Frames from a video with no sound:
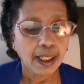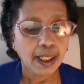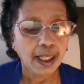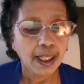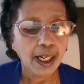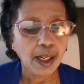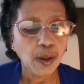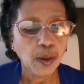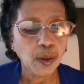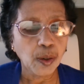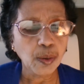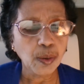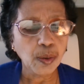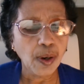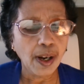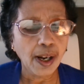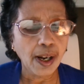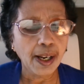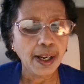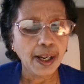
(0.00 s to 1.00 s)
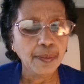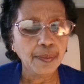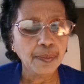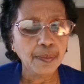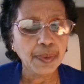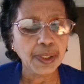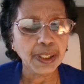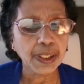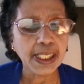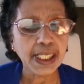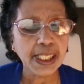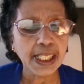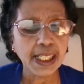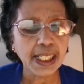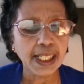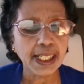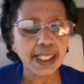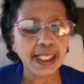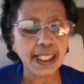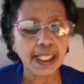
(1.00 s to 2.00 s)
Hello, I'm Badani
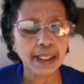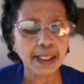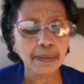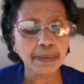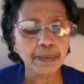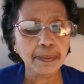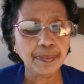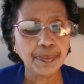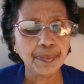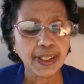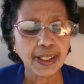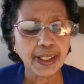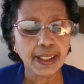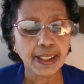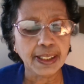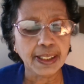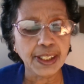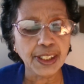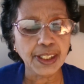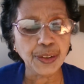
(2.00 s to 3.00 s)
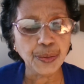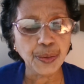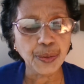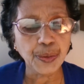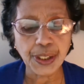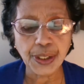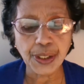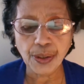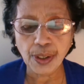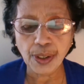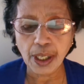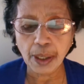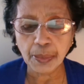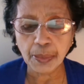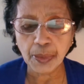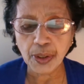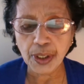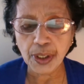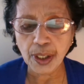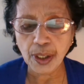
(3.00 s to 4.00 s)
Ariyam. In this video, I'm
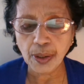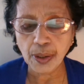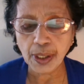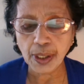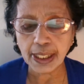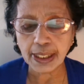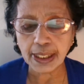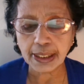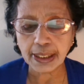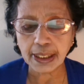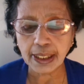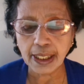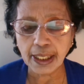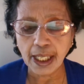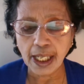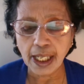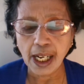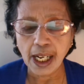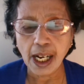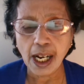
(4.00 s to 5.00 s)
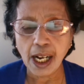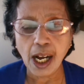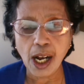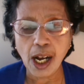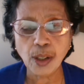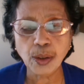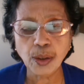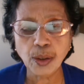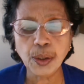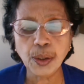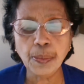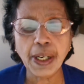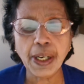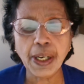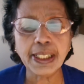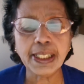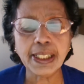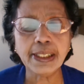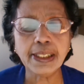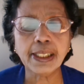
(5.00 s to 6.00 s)
going to look at how to
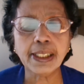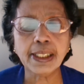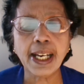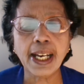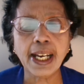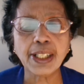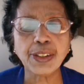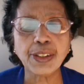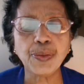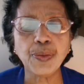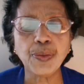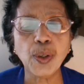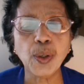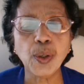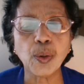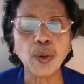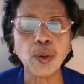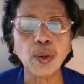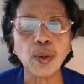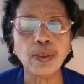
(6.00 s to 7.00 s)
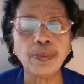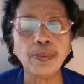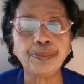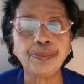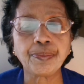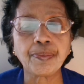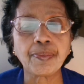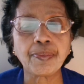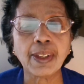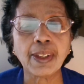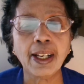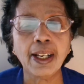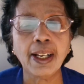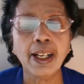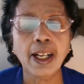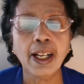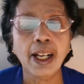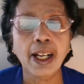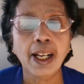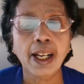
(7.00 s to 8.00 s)
manage the cash flow.
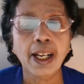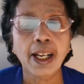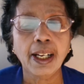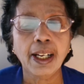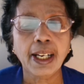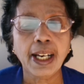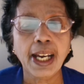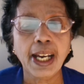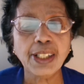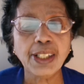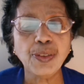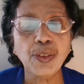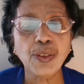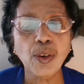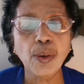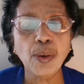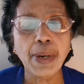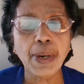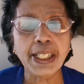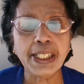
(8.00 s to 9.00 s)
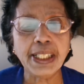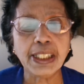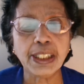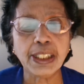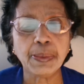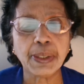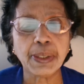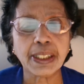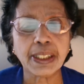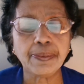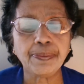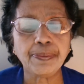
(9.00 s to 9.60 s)
Cash flow management.